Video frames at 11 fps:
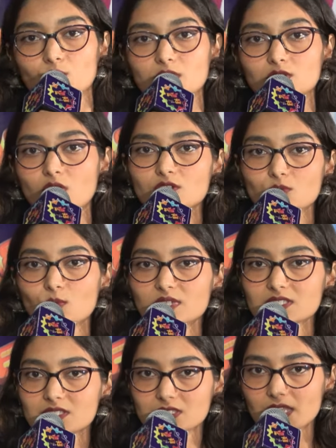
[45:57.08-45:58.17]
we not
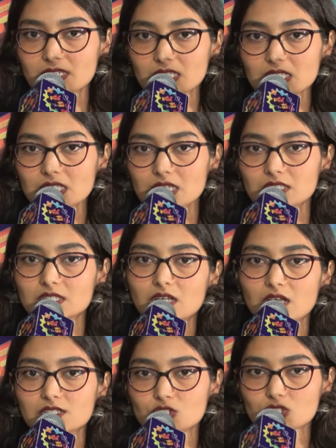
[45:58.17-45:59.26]
only study the
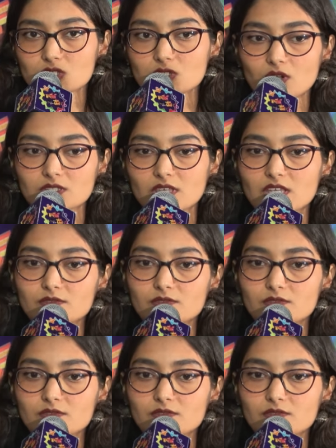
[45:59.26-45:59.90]
culture or the